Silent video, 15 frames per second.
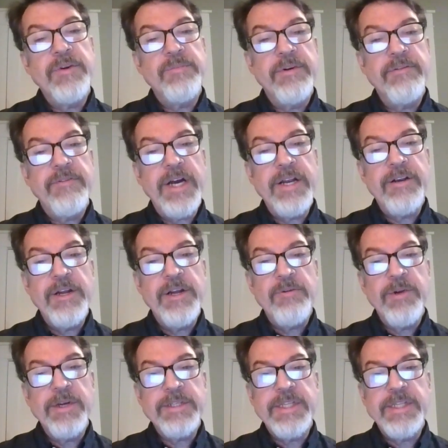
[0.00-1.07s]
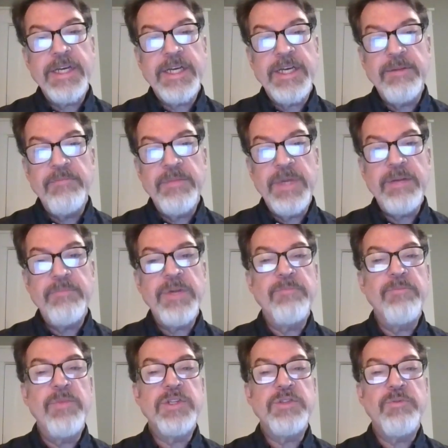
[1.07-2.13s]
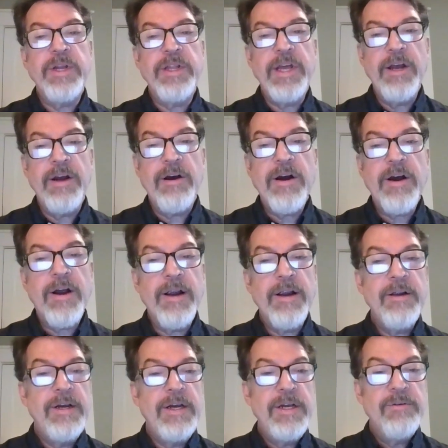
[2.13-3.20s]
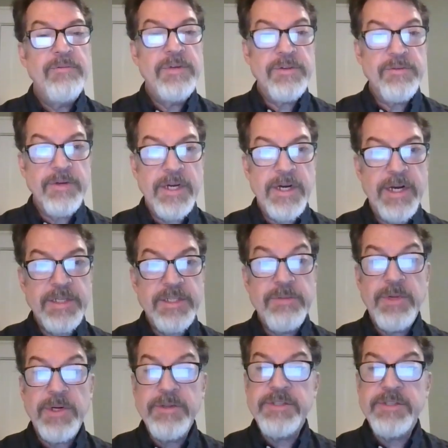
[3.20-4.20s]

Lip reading: provider networks that can meet members where they are with regard to both